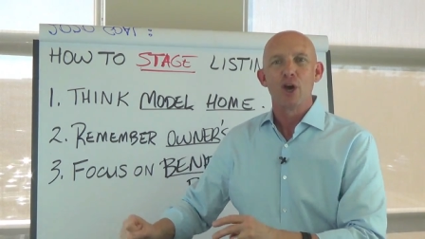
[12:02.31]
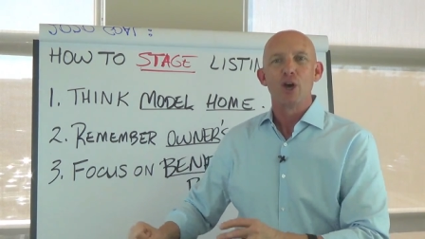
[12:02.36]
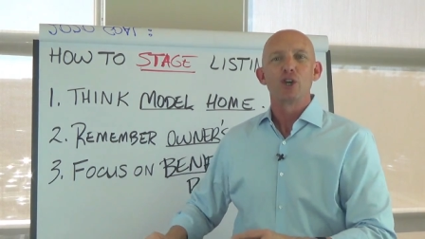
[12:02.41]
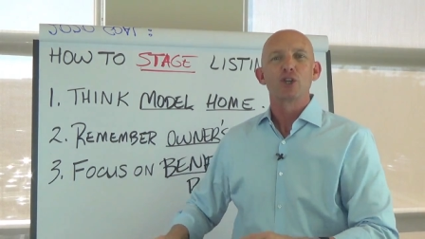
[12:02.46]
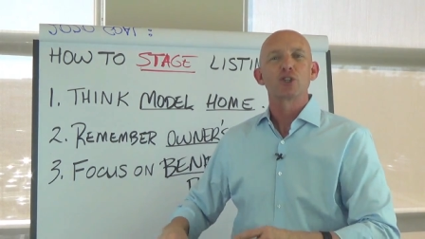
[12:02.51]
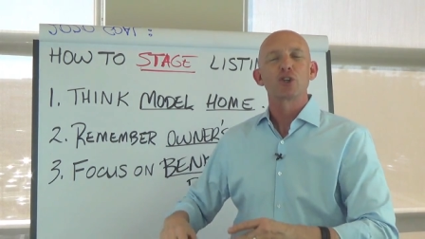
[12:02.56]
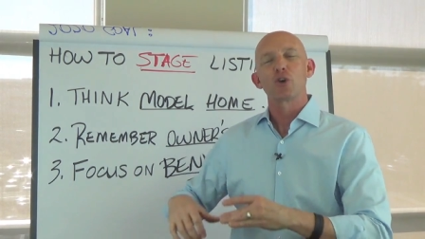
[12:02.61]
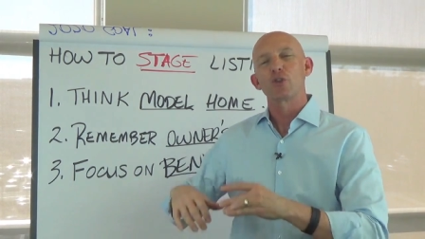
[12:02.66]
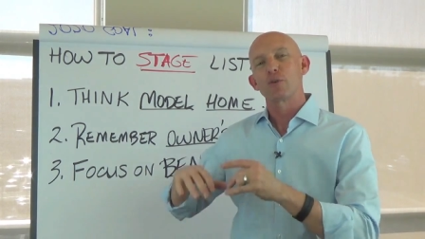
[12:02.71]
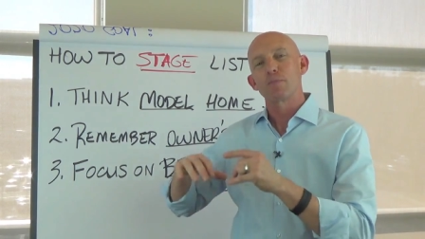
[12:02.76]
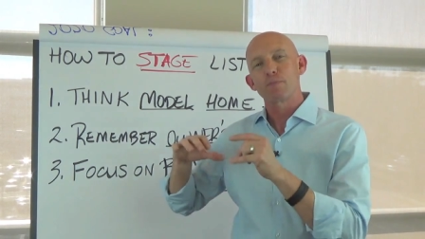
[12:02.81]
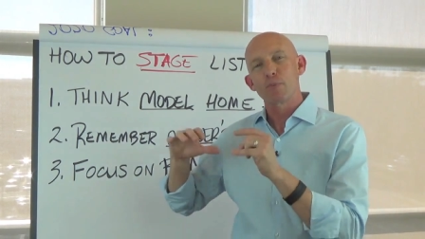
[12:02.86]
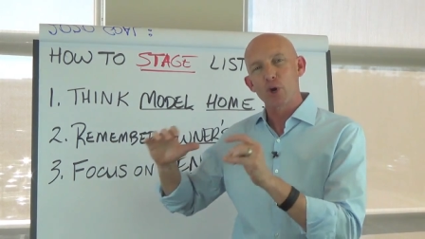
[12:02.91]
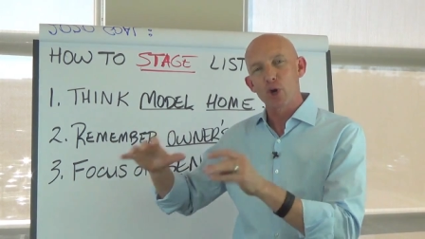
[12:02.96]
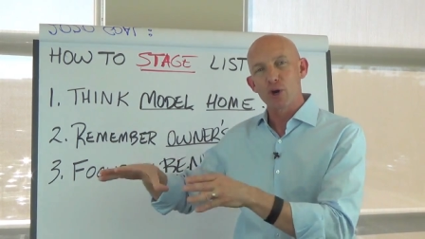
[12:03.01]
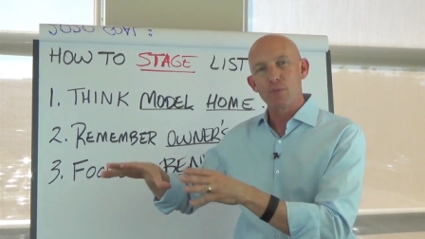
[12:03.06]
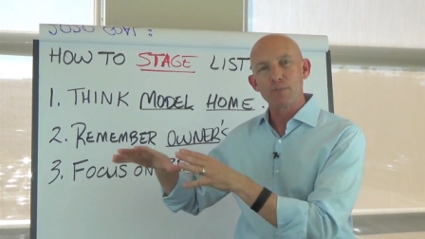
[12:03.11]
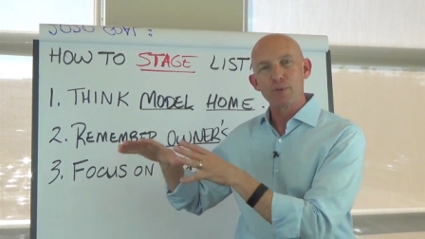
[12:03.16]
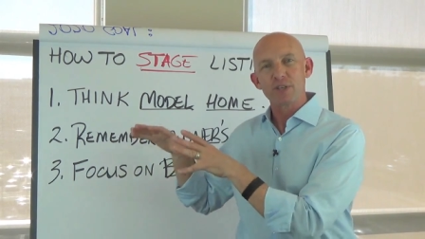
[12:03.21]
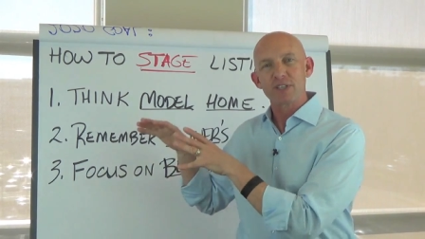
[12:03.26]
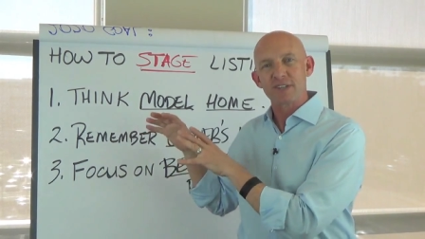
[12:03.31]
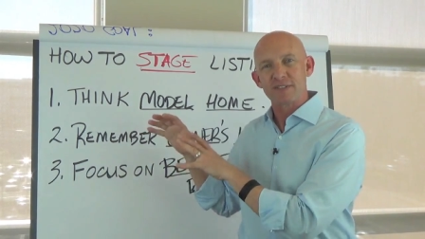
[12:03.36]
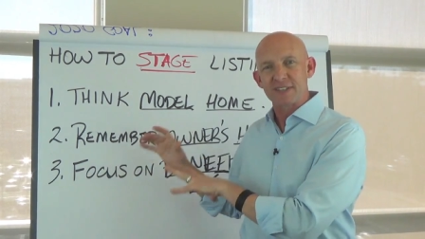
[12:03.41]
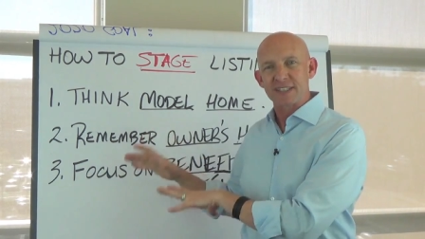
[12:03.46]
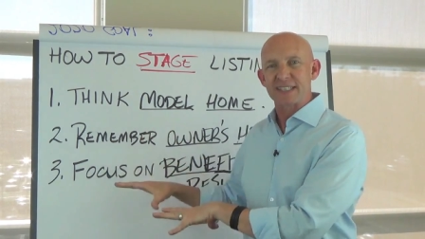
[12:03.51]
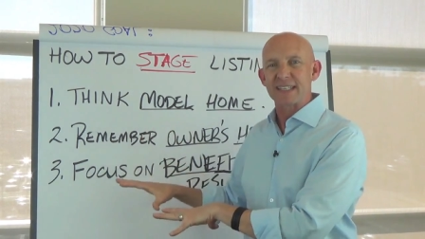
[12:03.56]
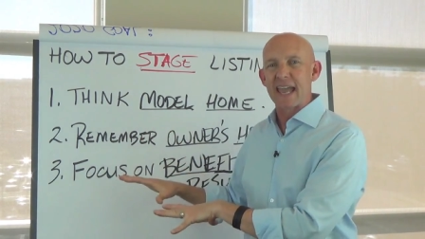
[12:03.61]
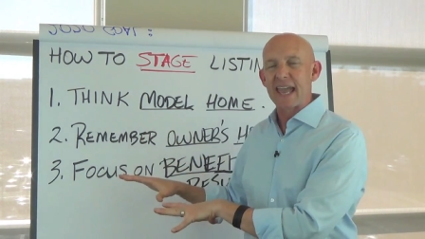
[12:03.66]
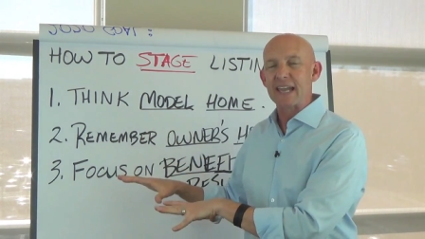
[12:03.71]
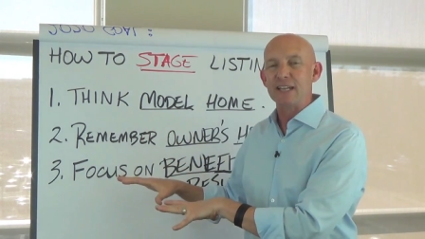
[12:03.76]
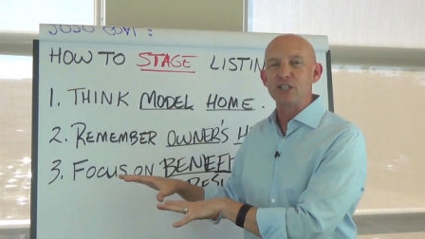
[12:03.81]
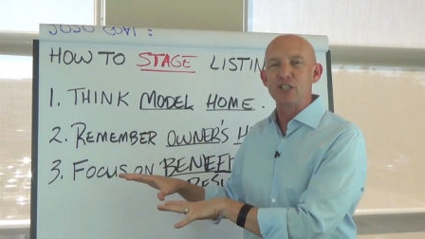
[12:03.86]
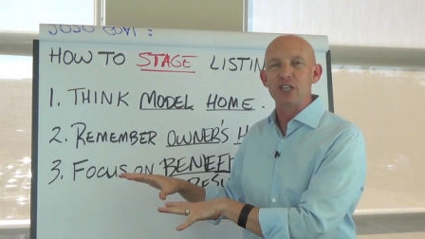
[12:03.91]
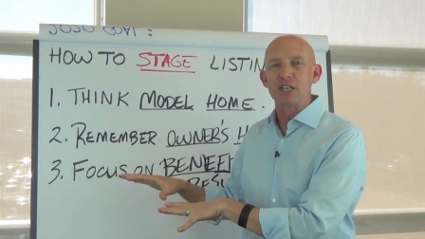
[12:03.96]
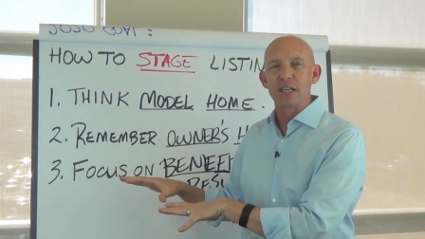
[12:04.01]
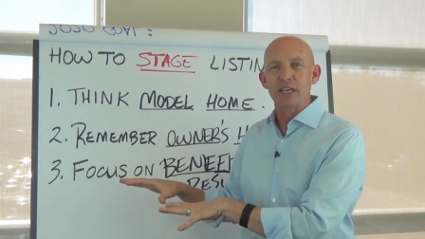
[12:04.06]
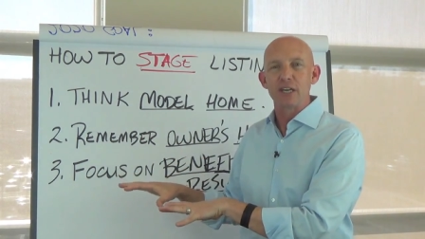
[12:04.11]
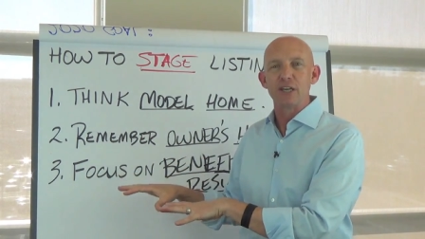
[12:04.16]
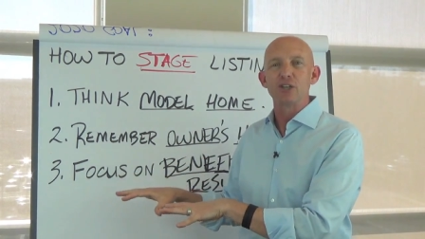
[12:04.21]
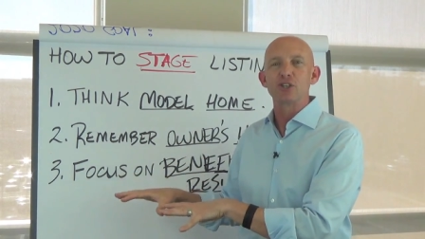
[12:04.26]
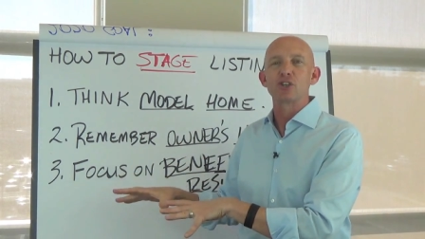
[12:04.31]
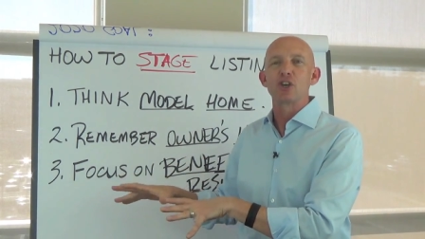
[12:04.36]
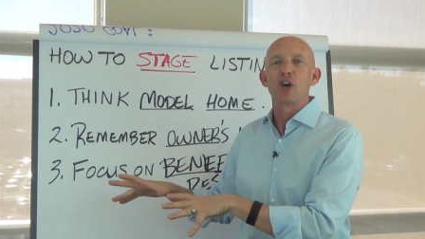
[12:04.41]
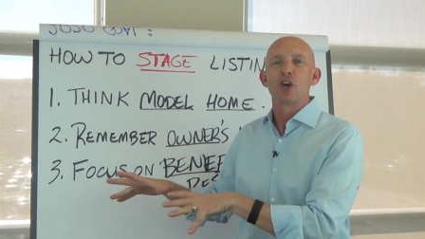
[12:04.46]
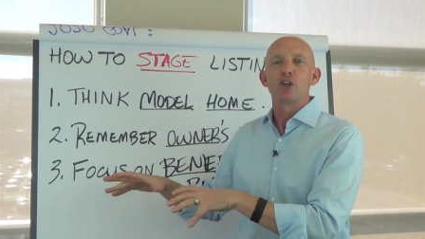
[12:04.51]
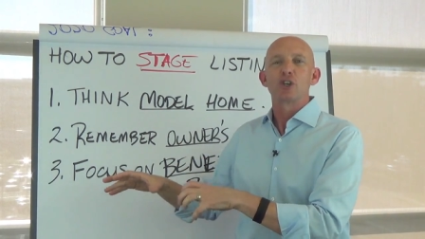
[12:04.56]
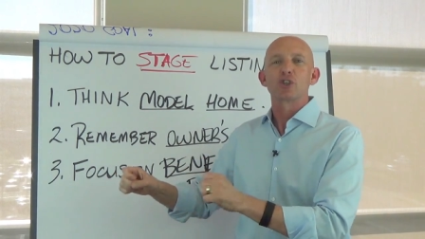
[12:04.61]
So the purpose of staging is